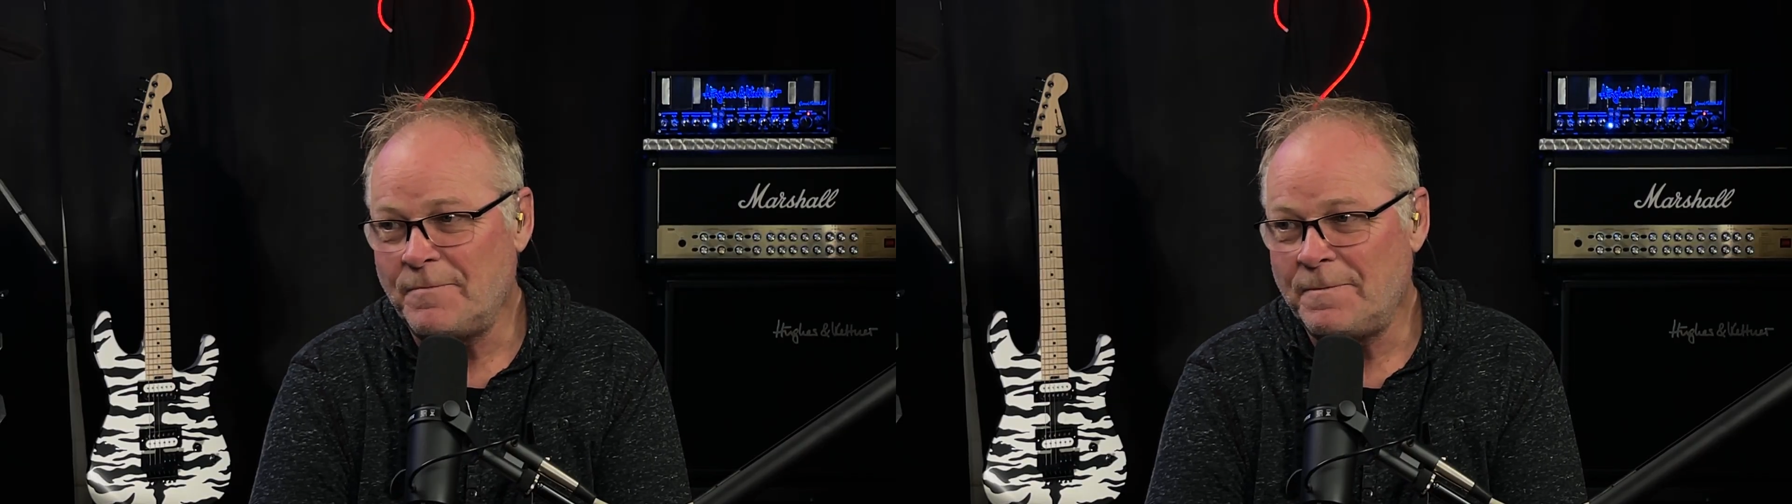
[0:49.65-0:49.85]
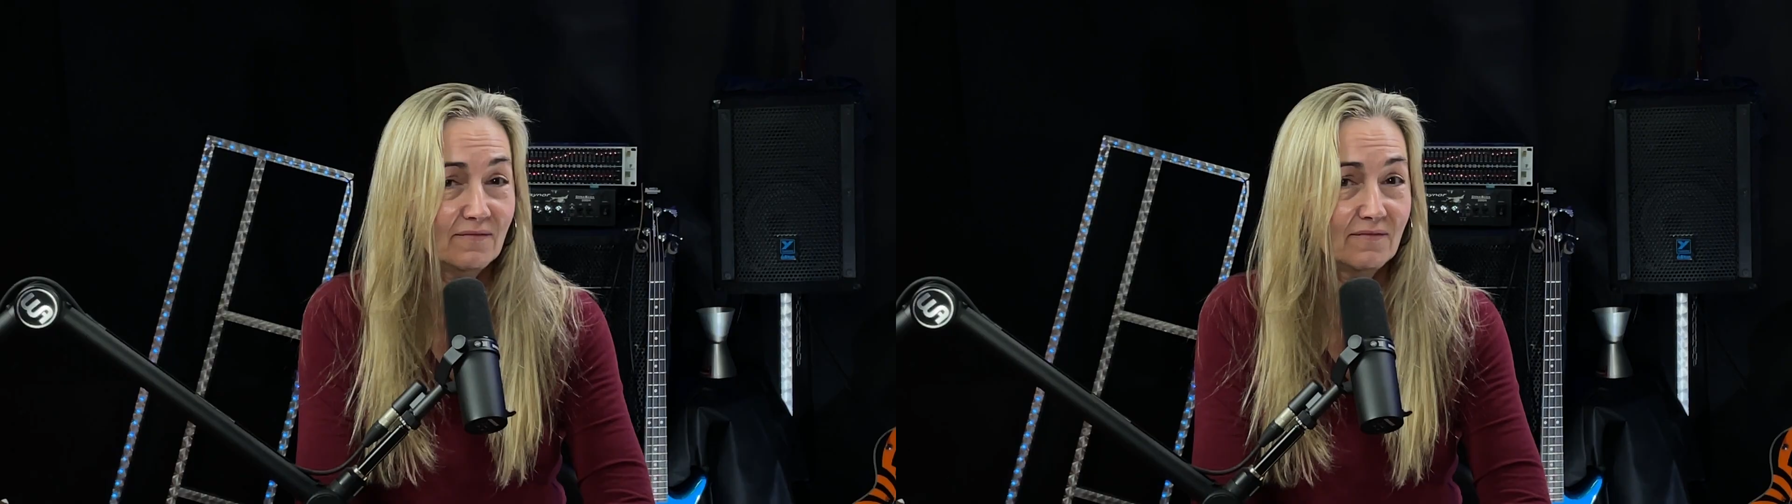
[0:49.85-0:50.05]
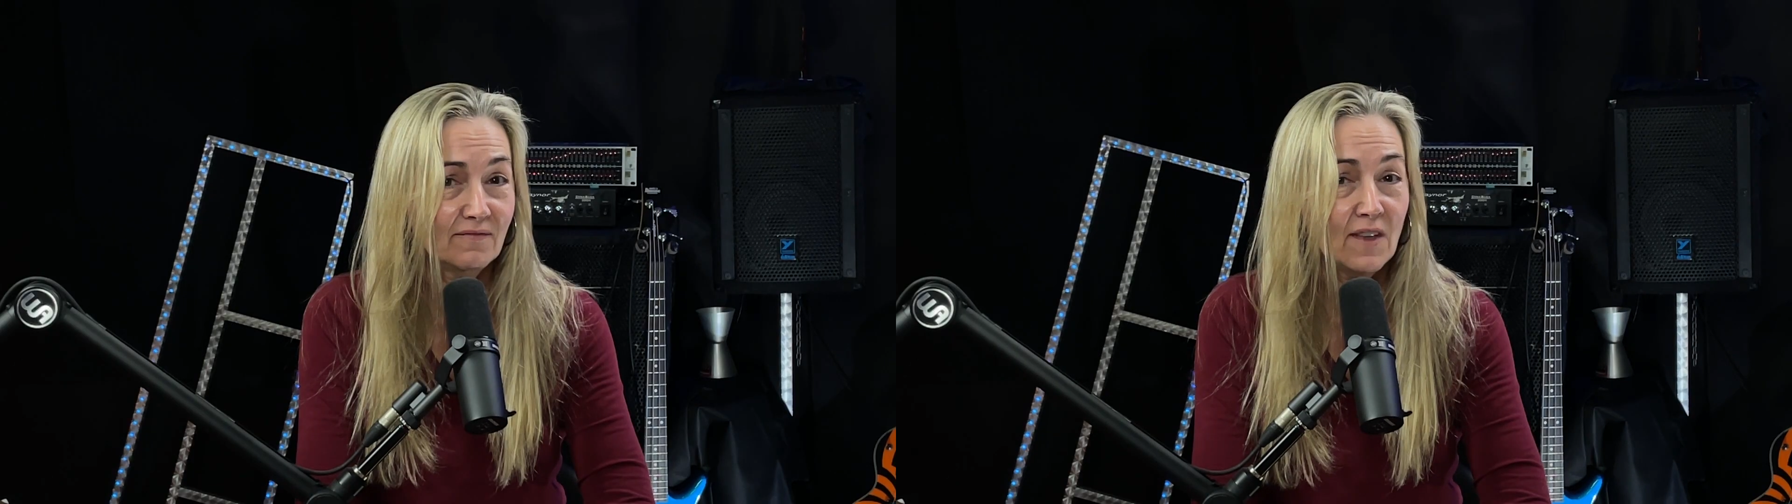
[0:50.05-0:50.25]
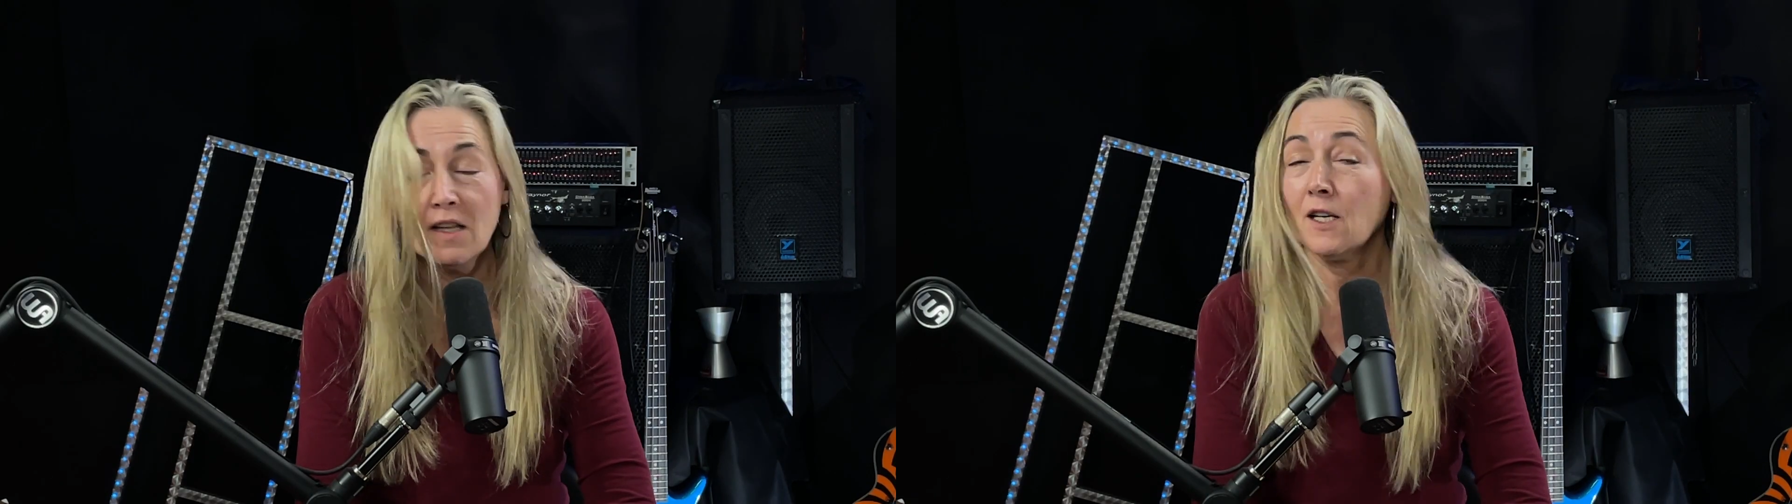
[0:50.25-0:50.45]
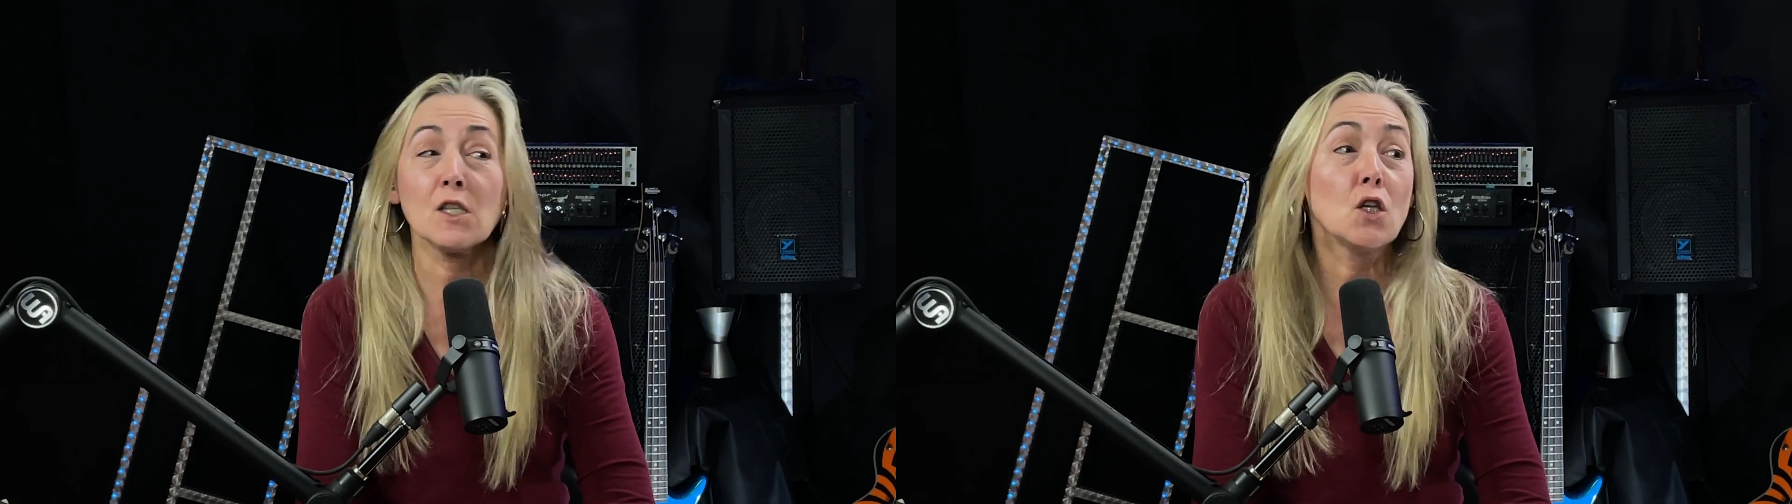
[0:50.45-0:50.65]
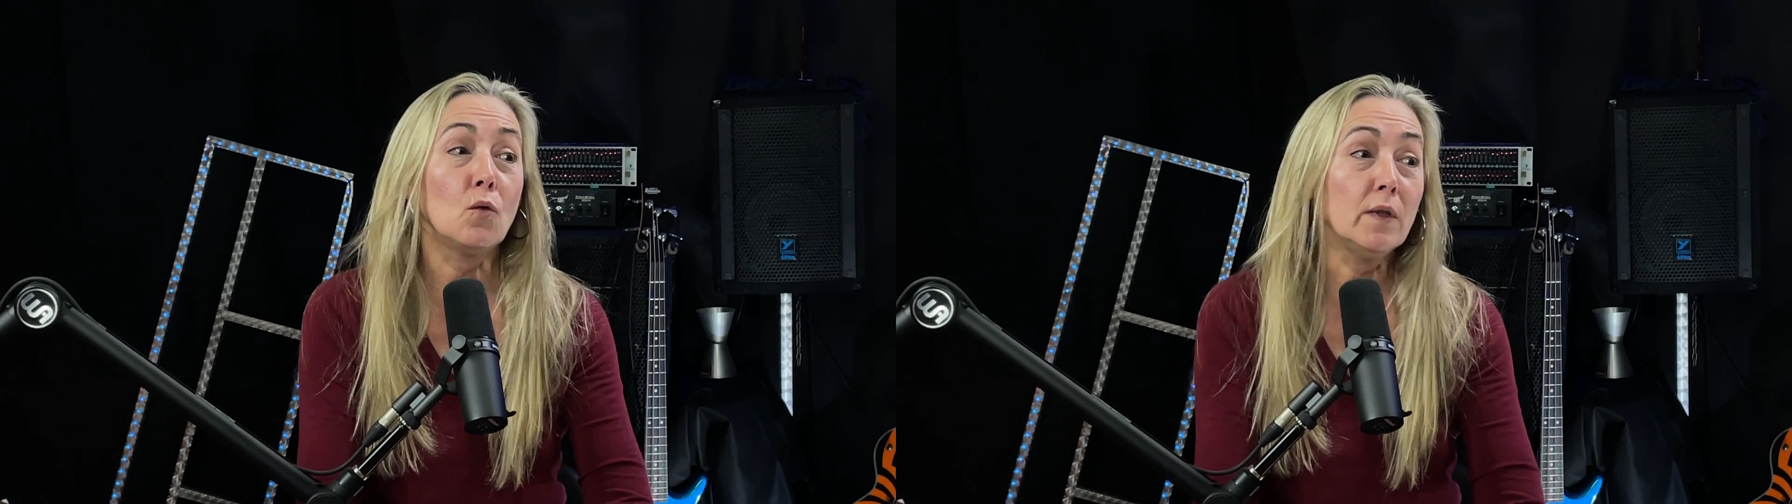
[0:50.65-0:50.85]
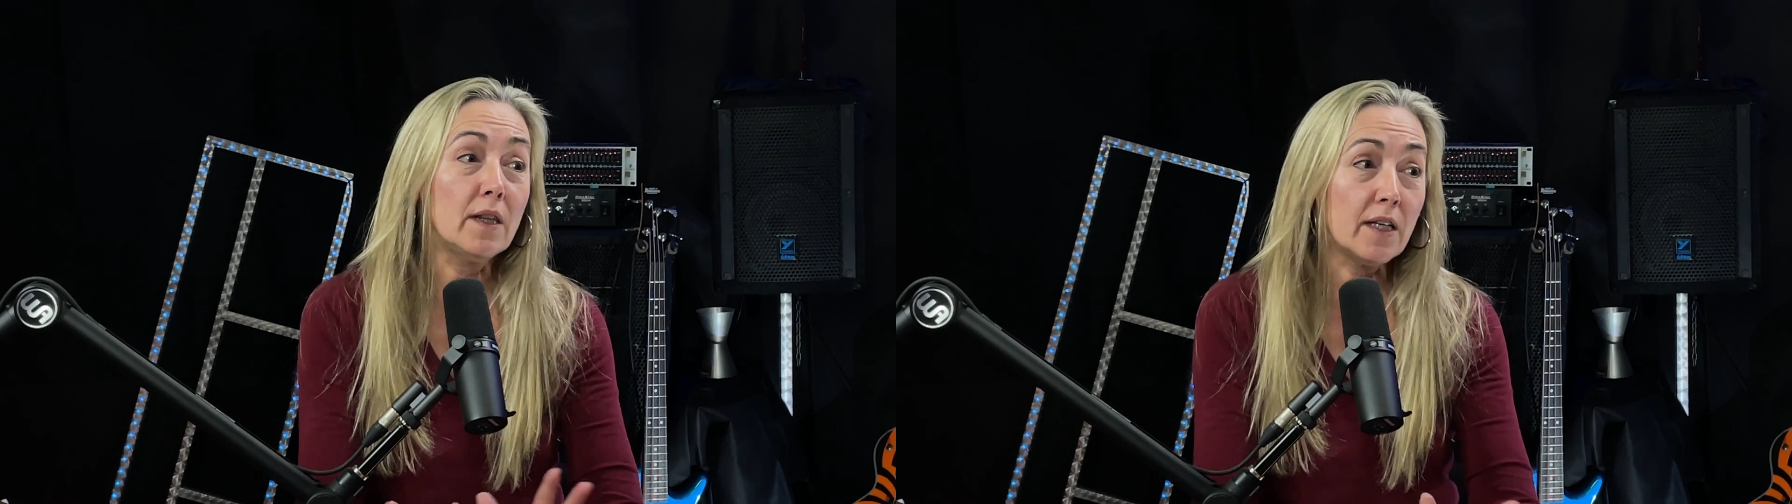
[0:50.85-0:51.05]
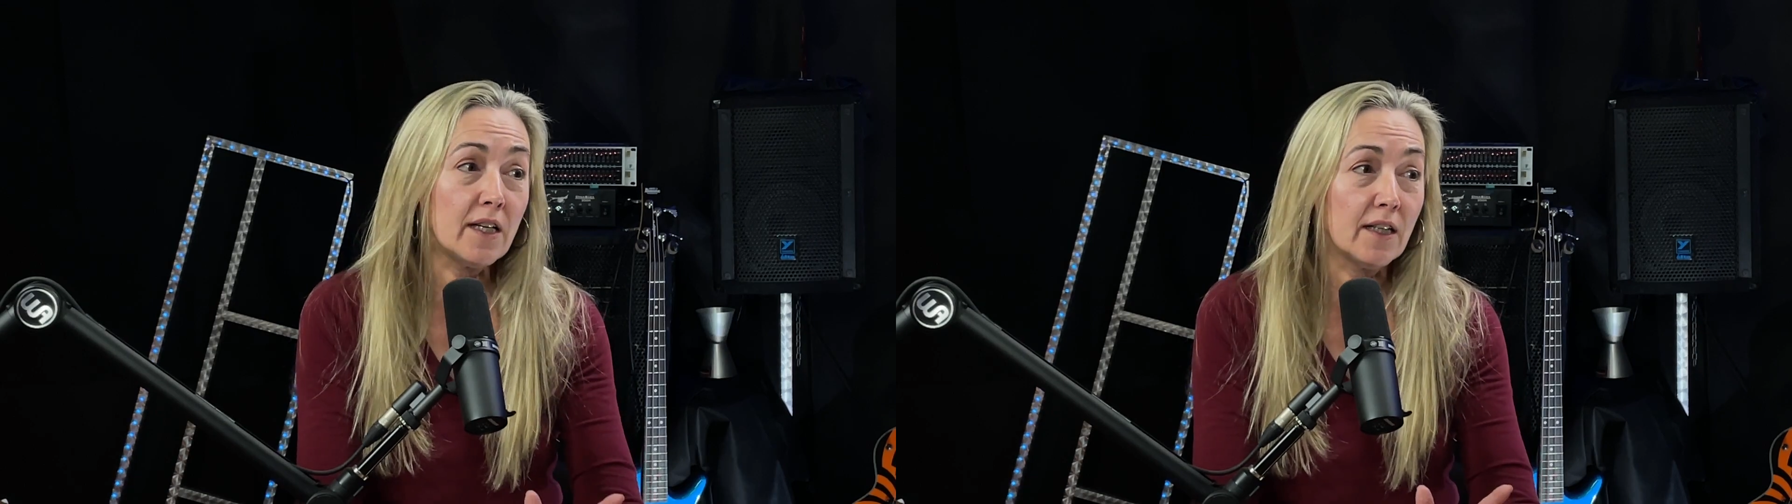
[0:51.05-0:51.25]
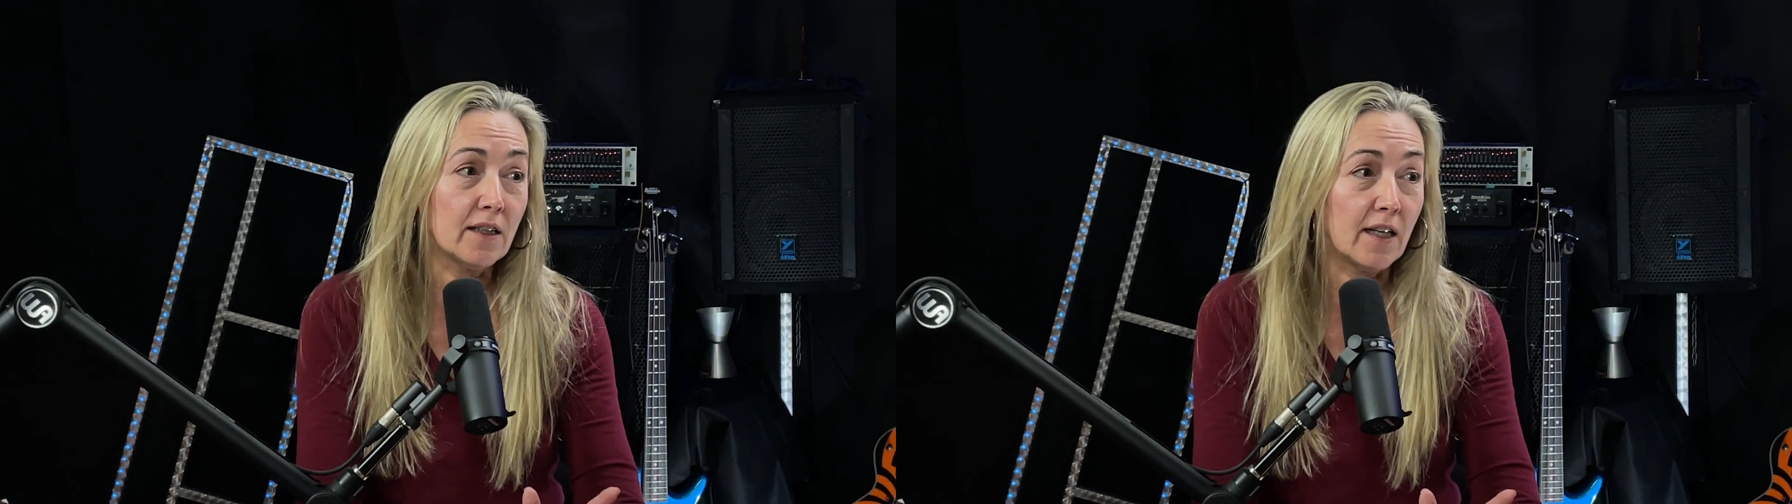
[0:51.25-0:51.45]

Mm -hmm. That's the only thing at,